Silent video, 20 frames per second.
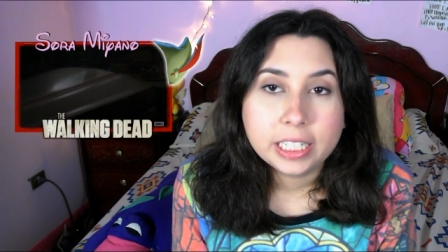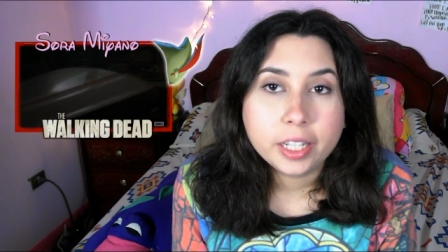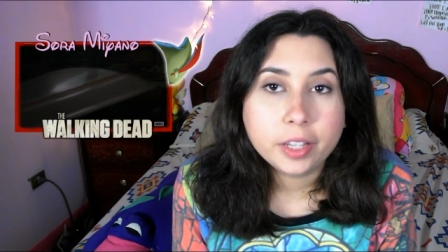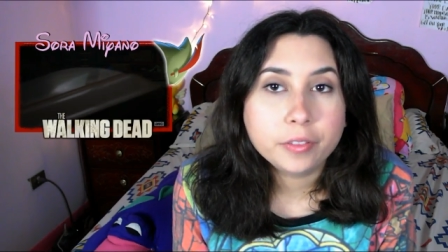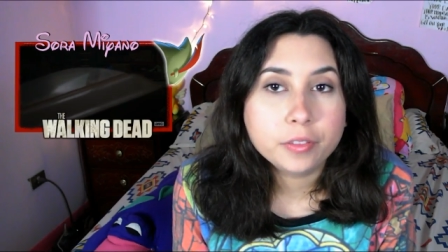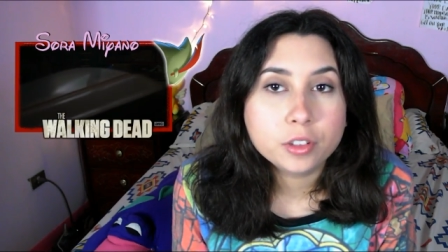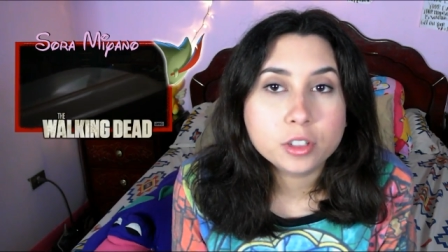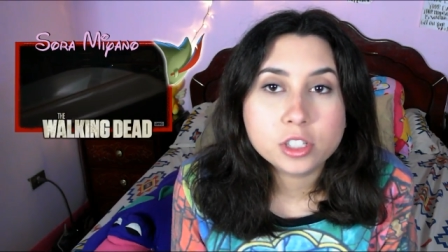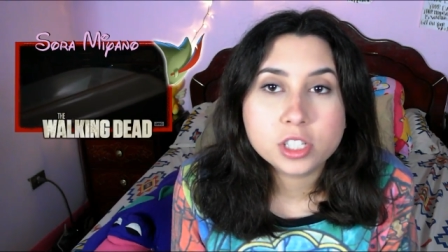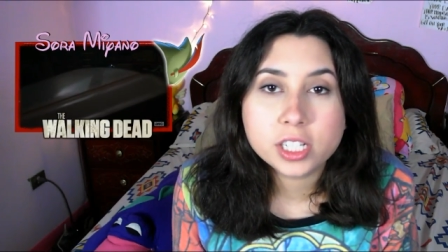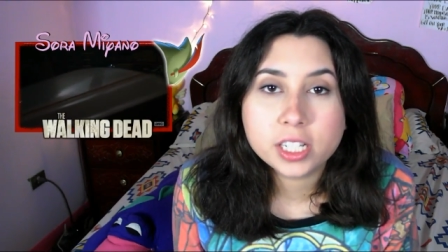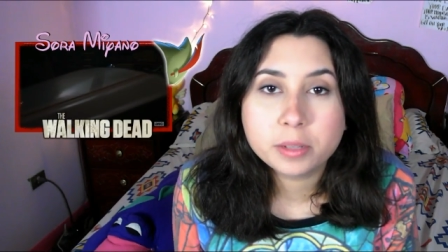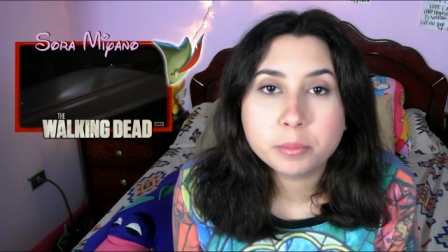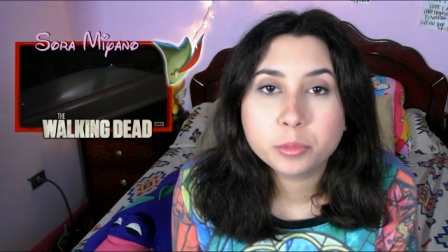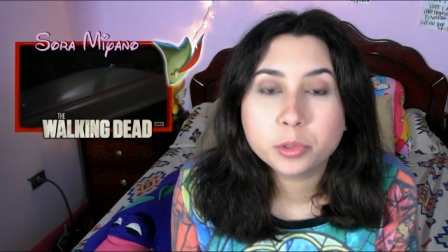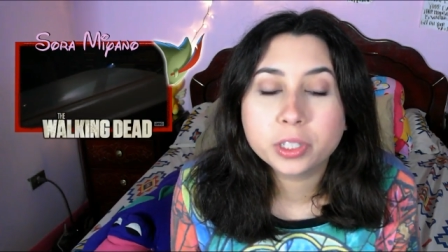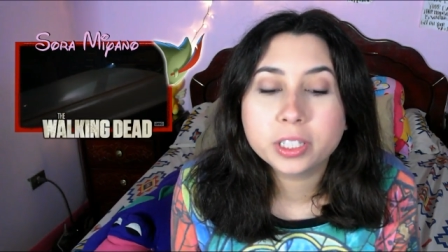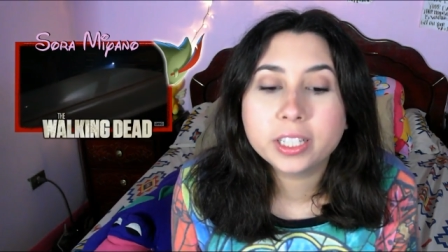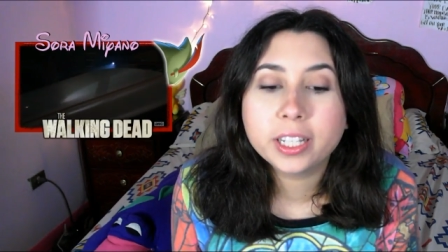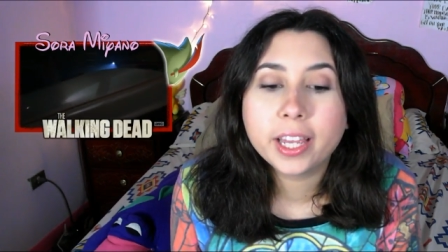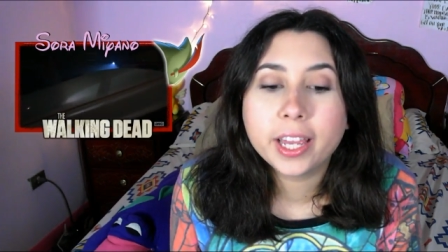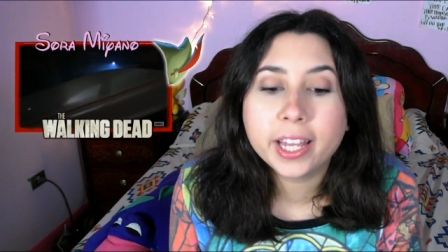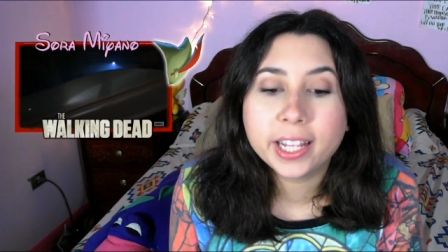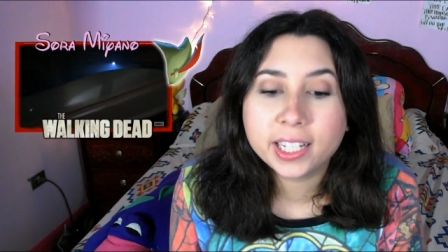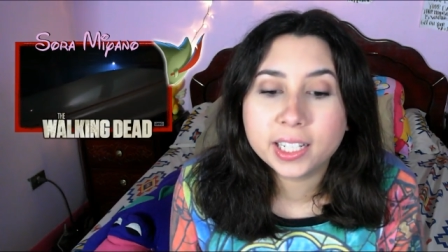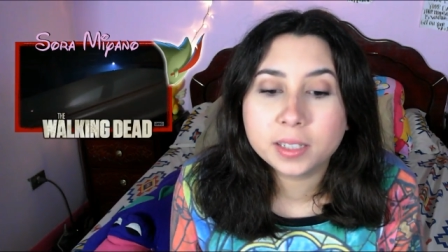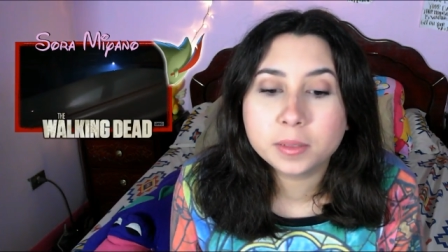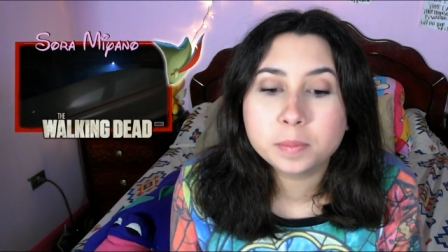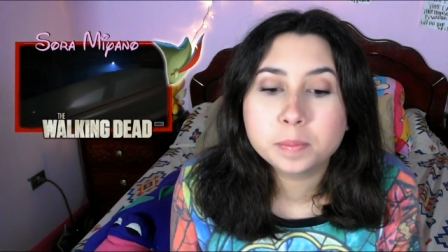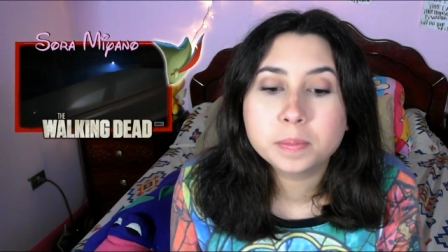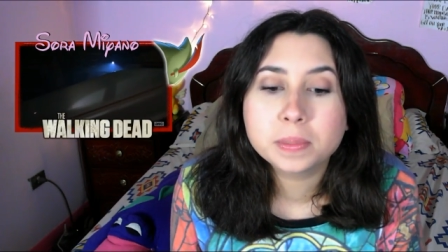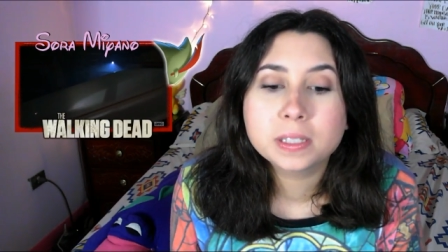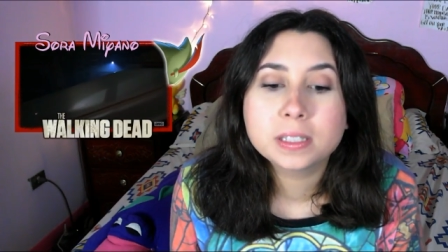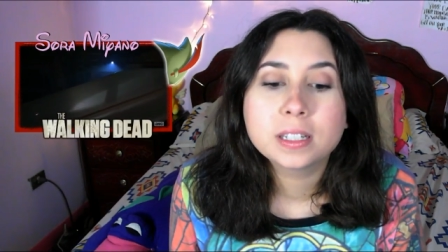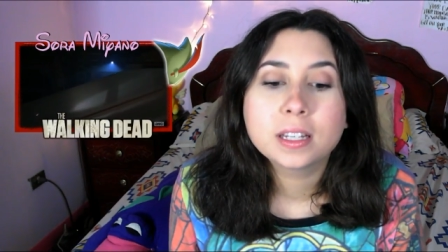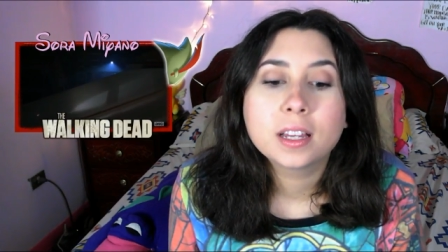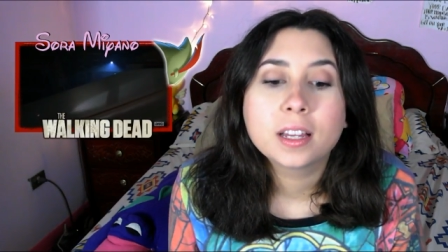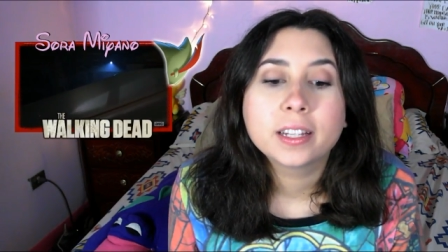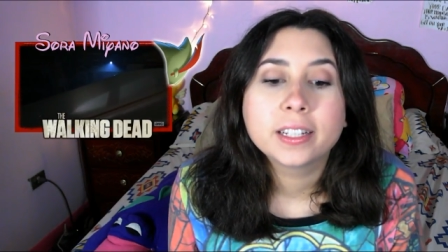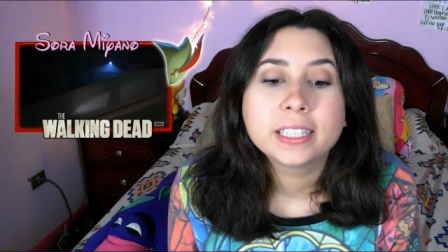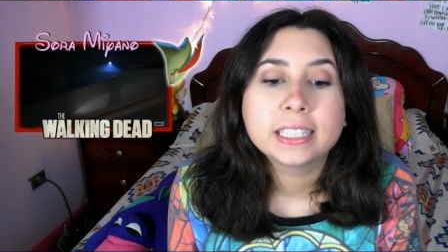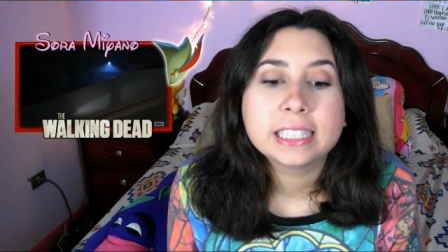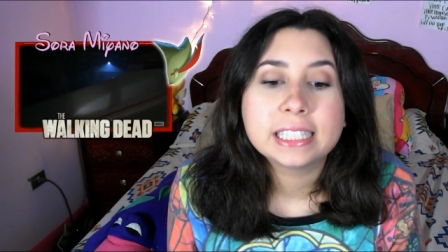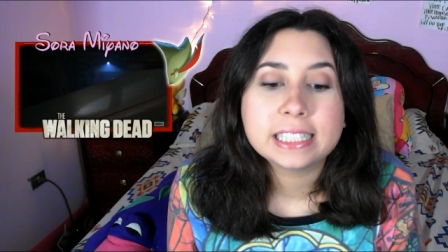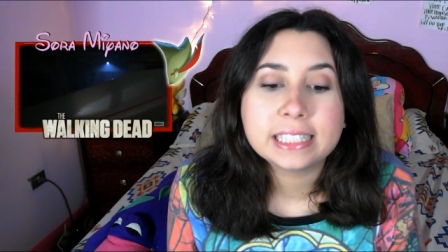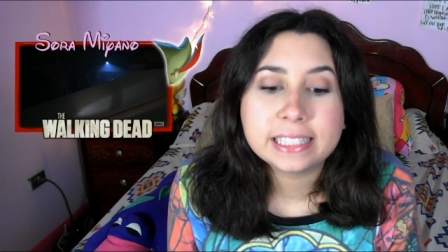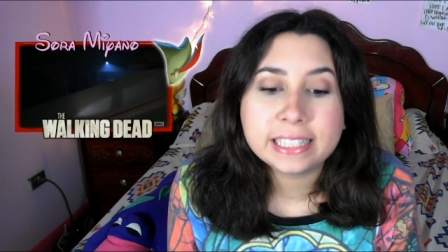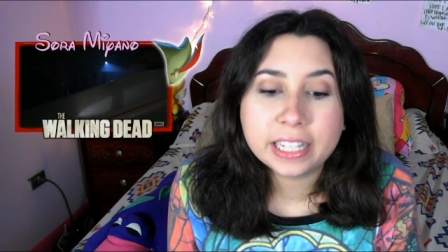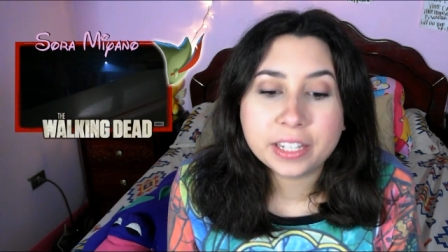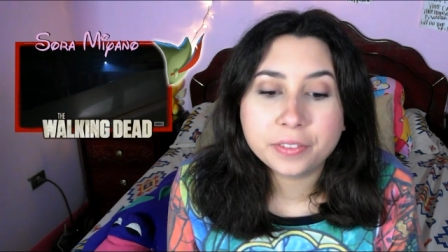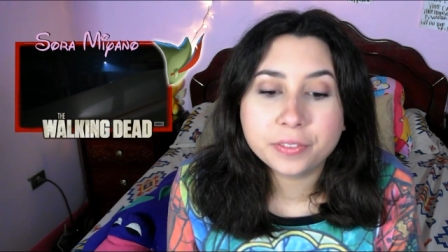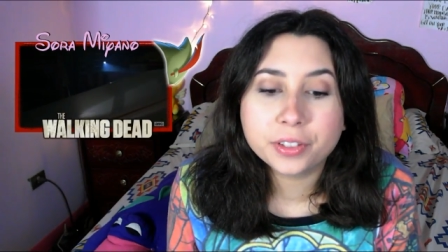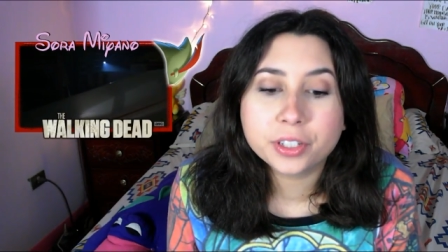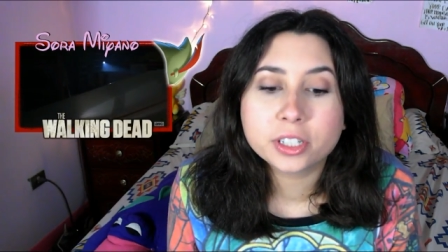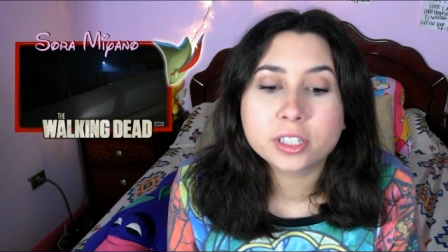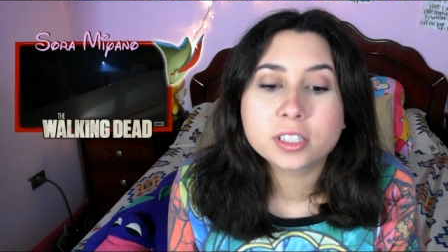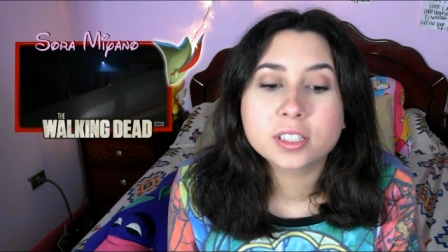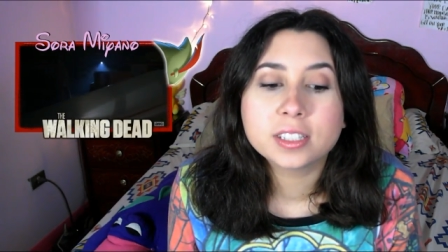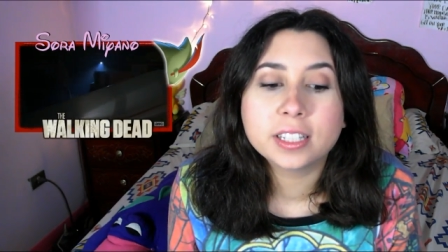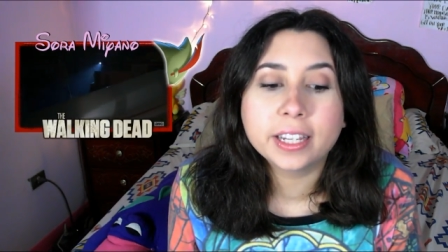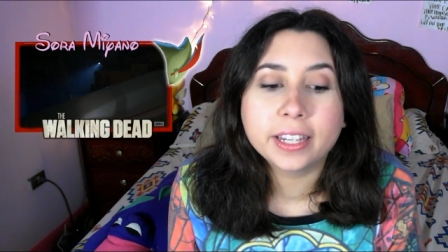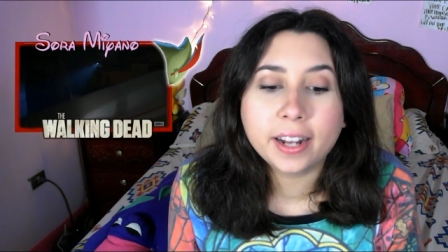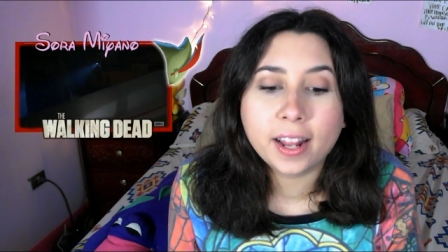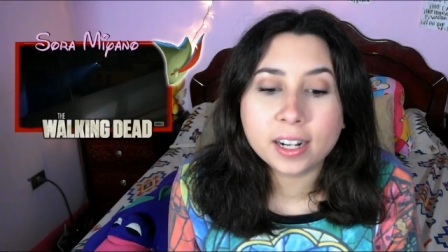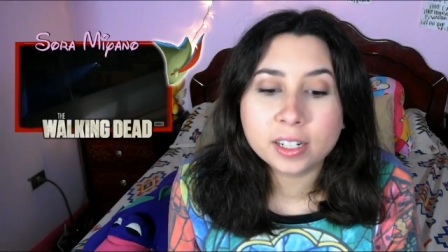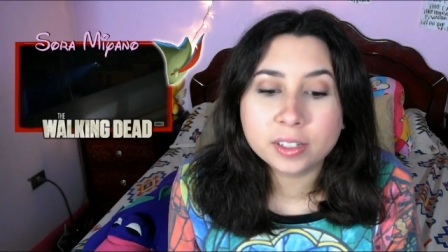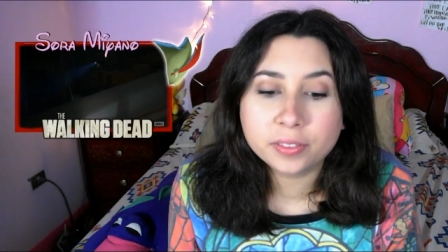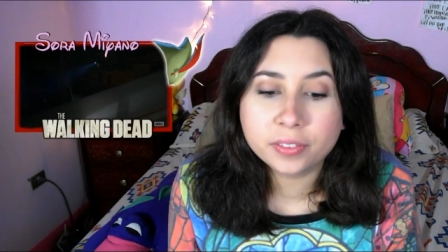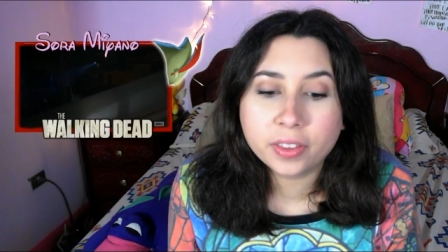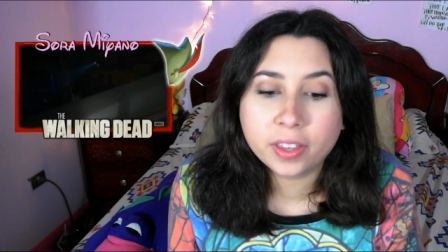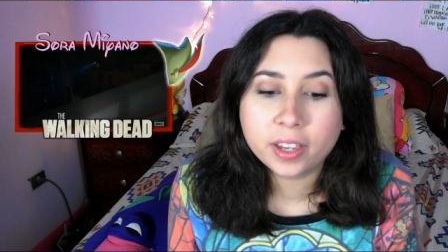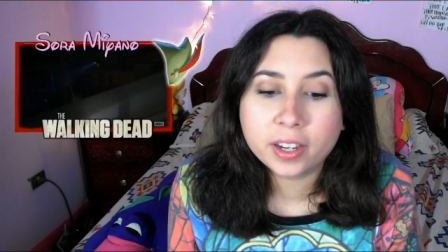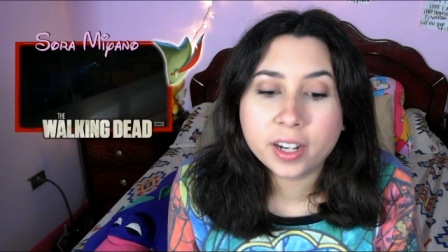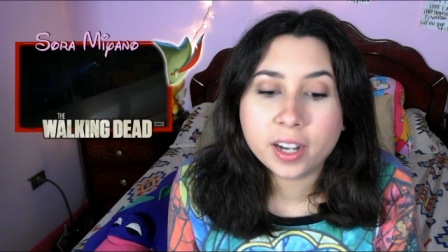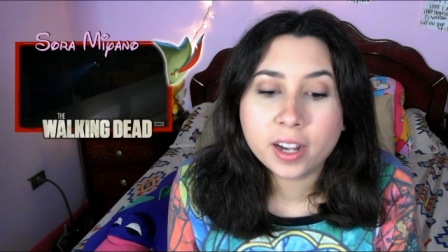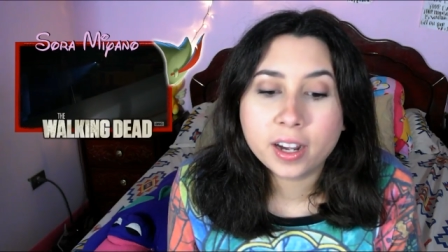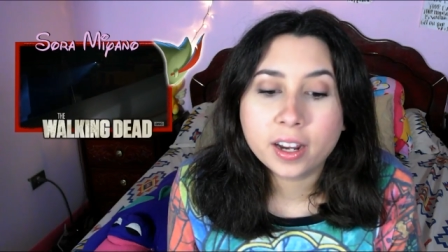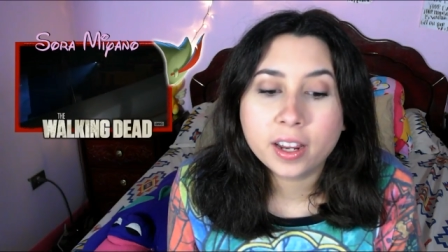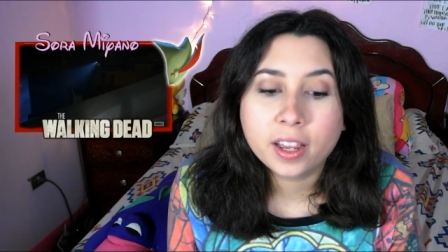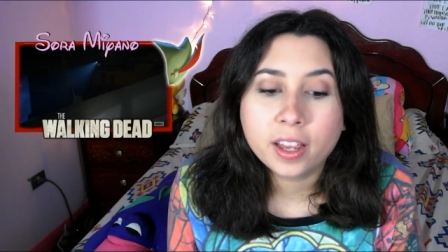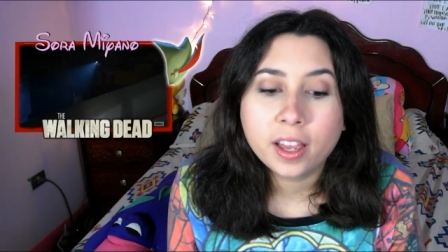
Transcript: If Eugene really helps the Saviors get out of there,